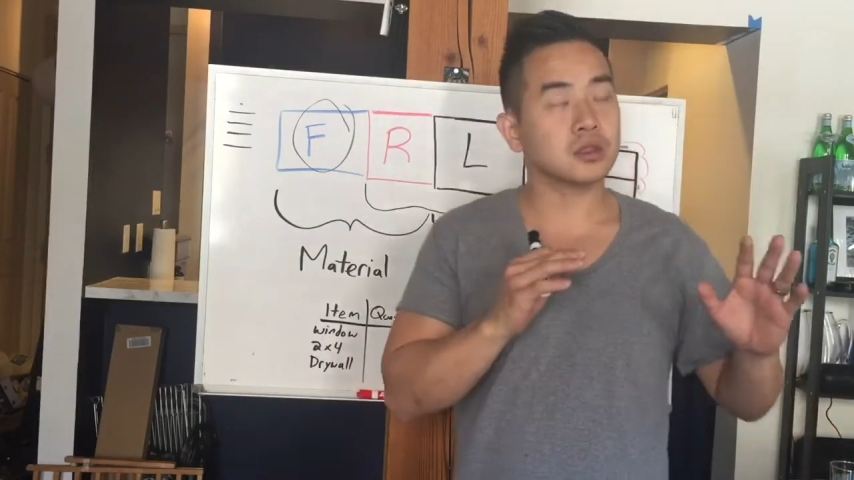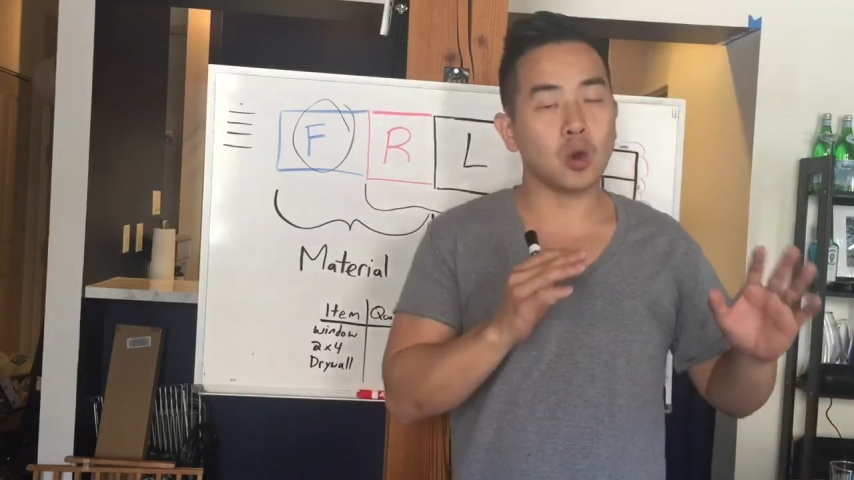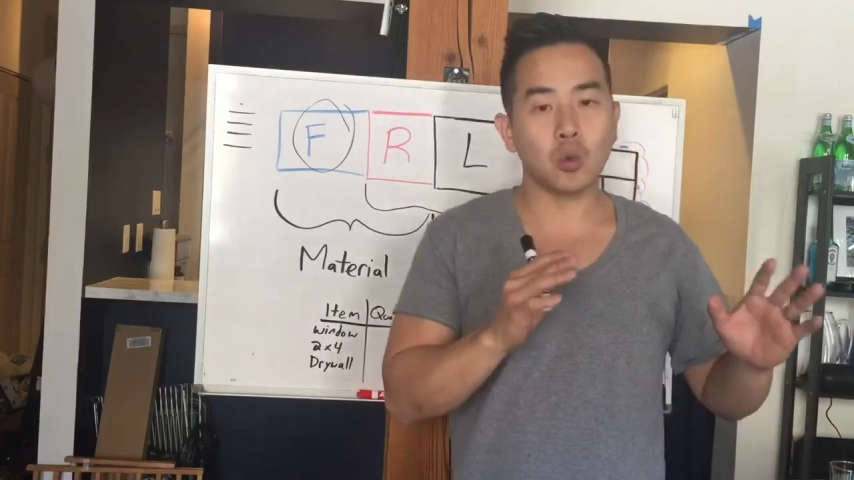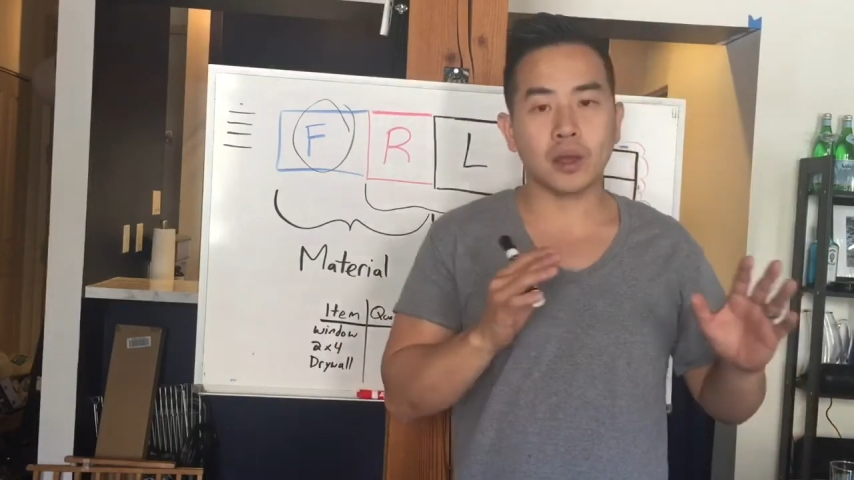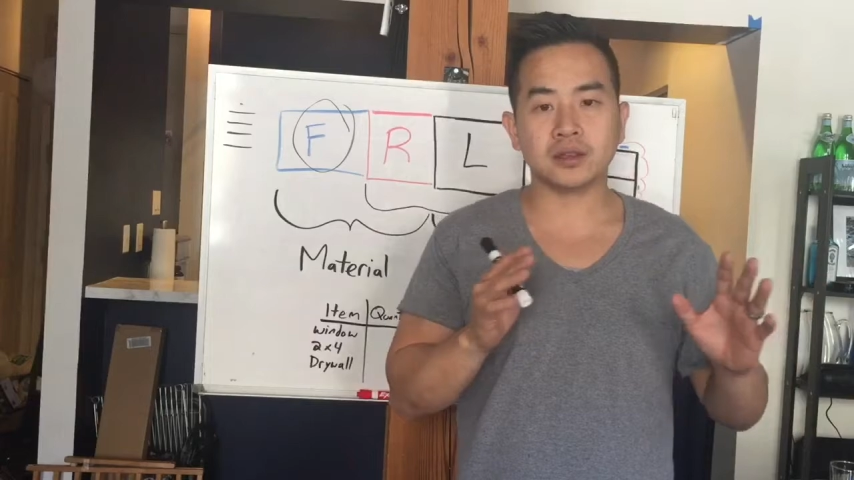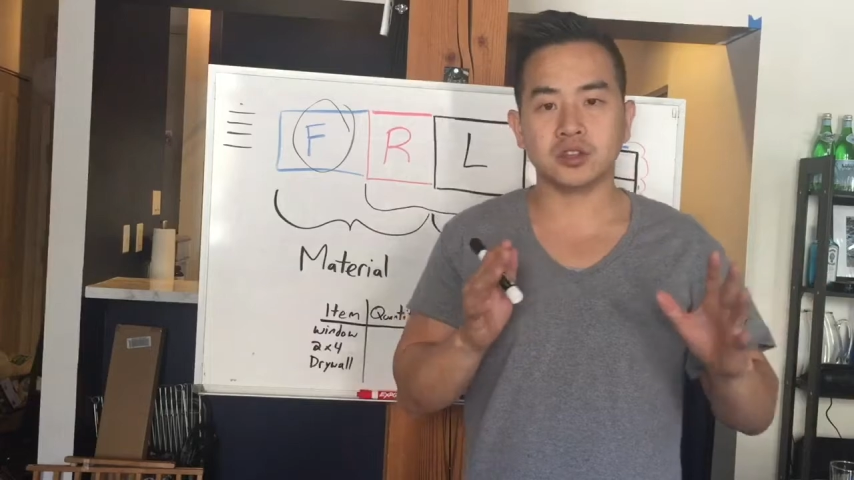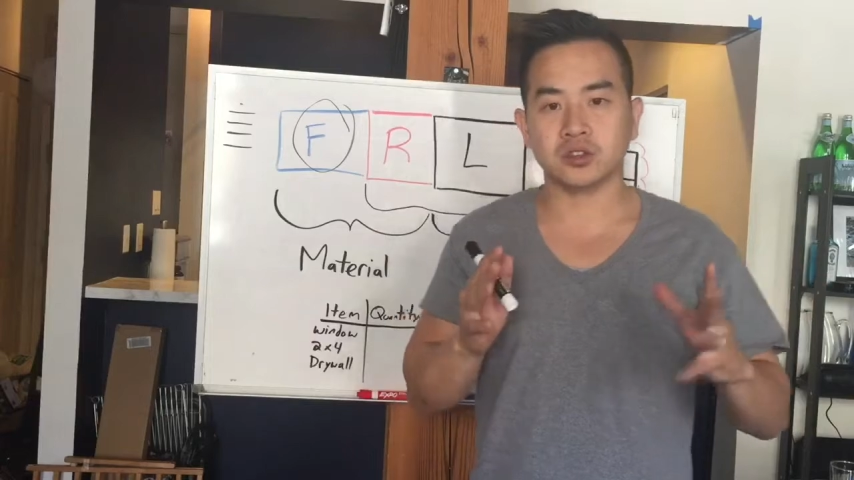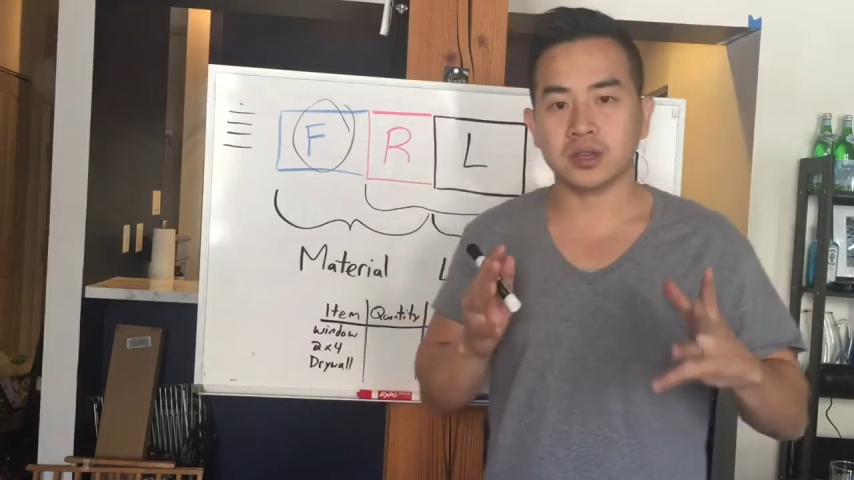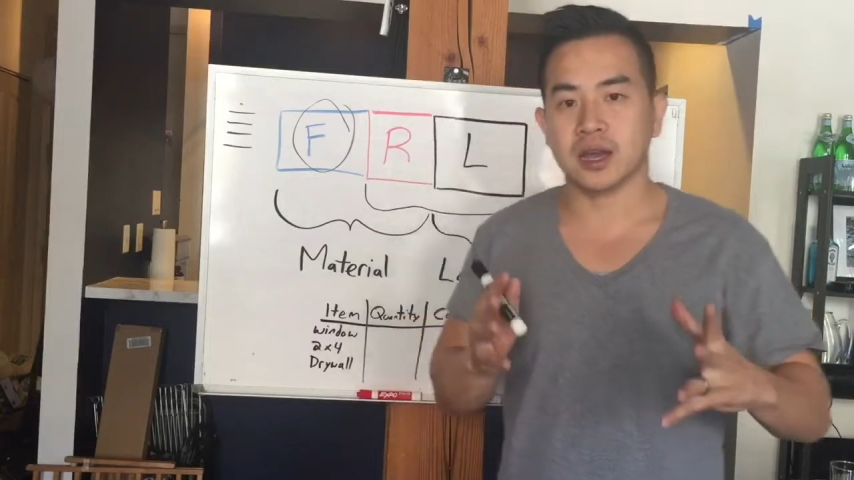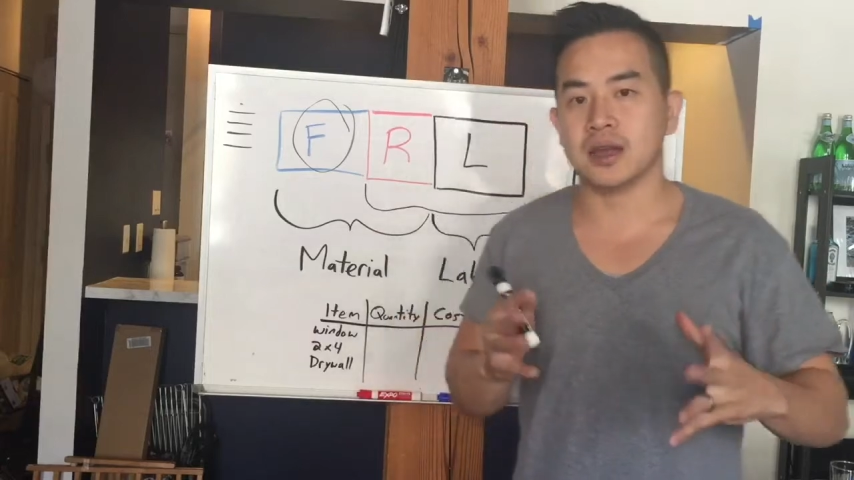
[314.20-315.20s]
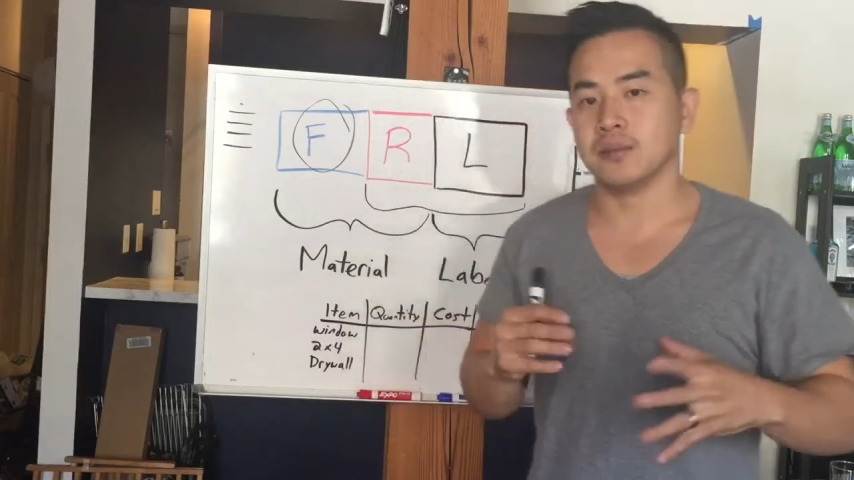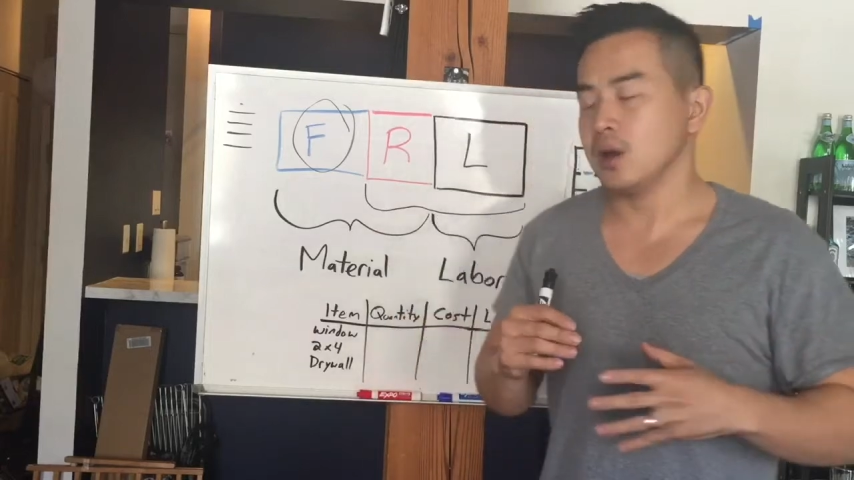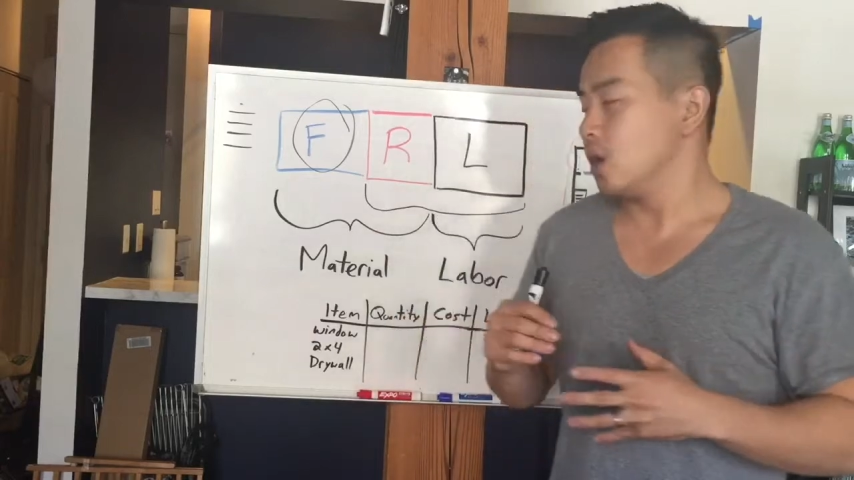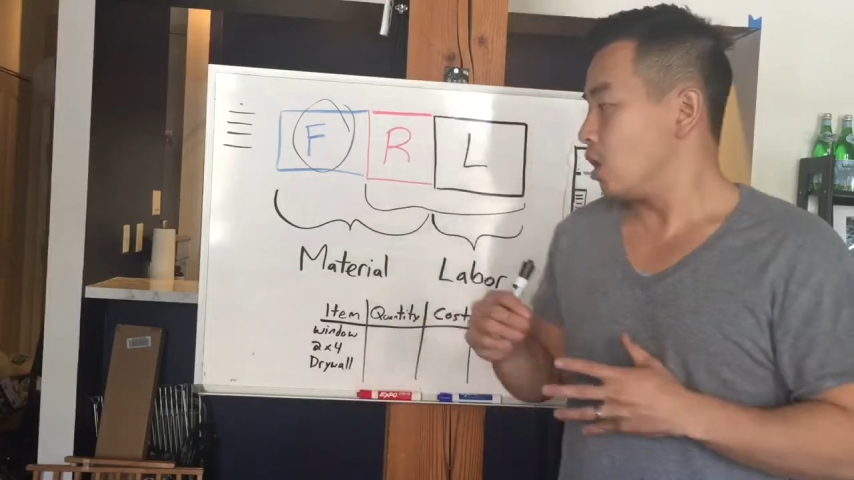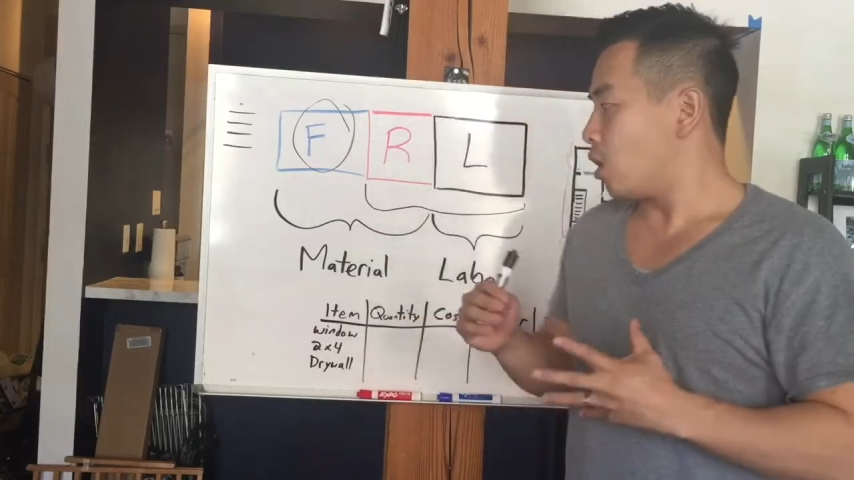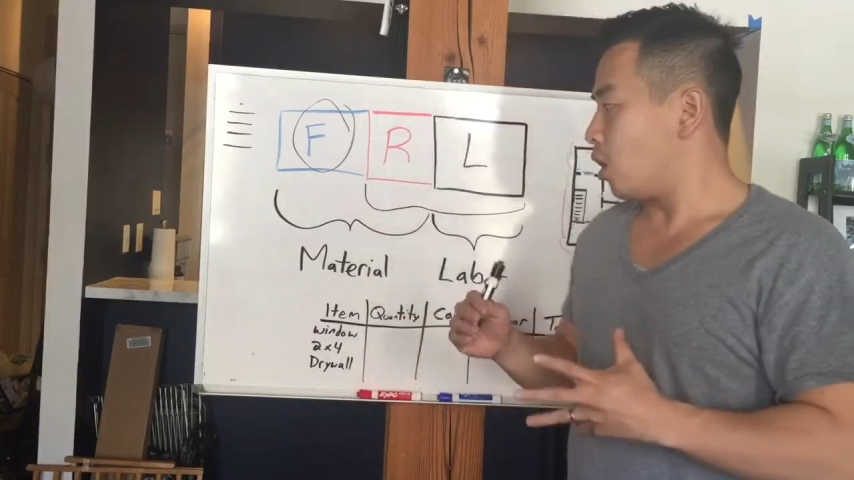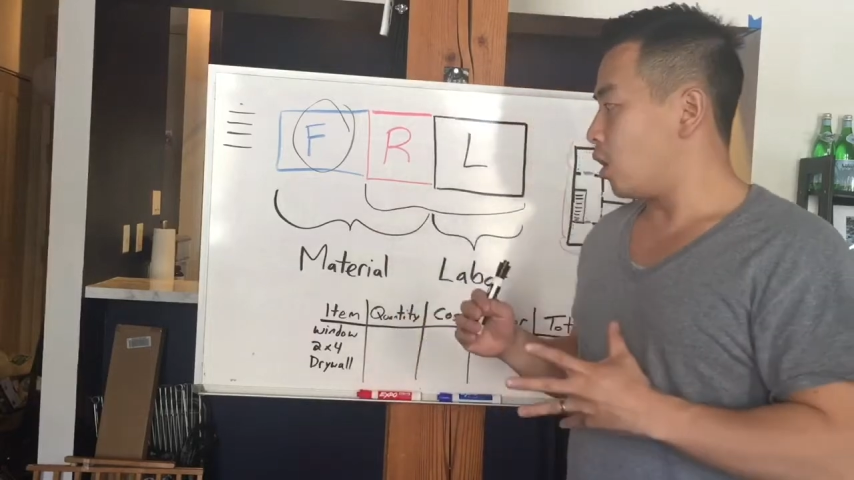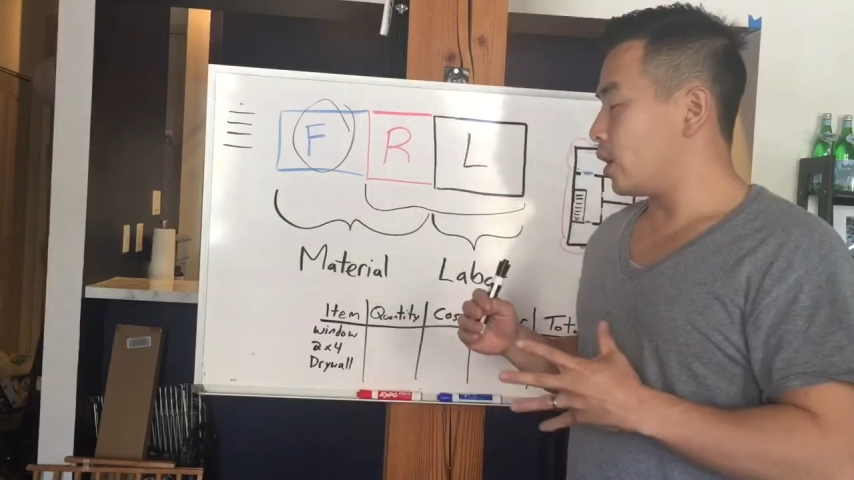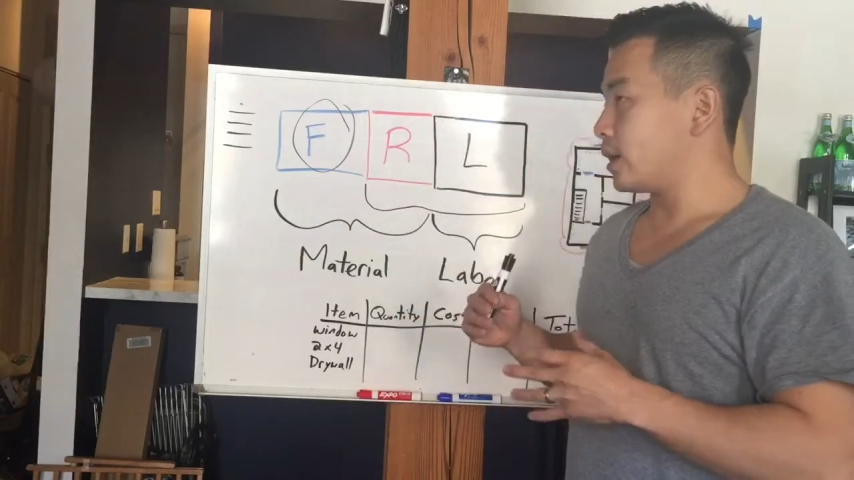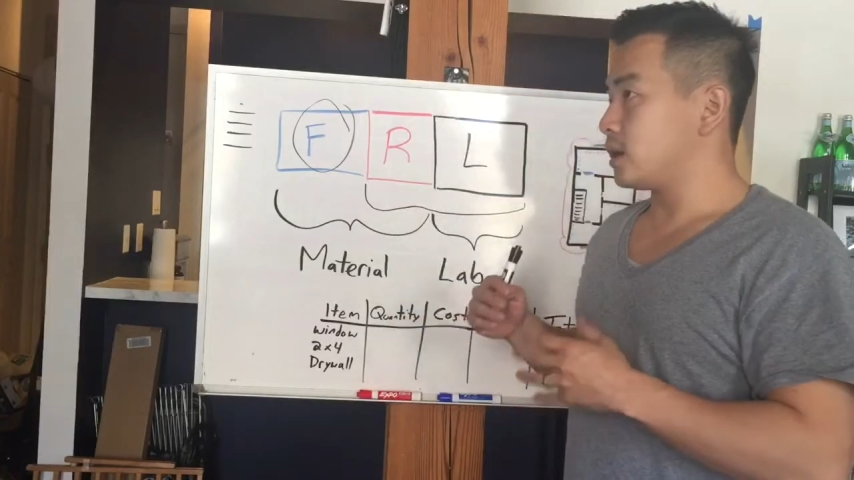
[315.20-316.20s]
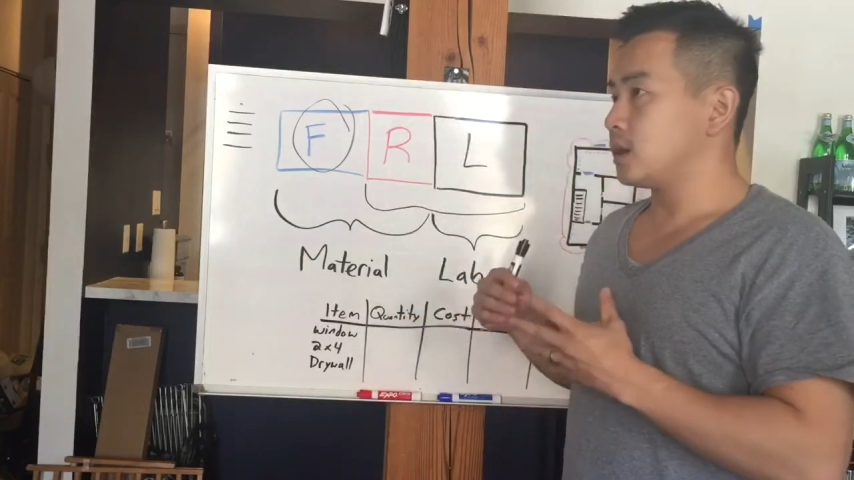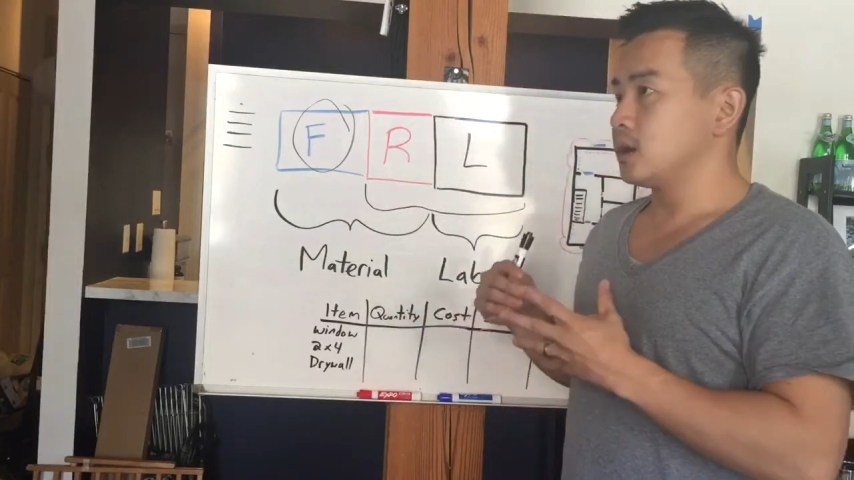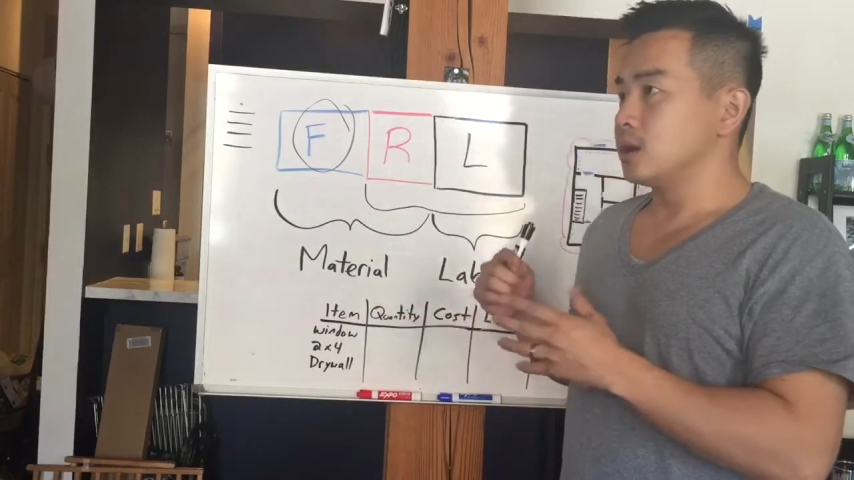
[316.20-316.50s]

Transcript: Don't waste your time on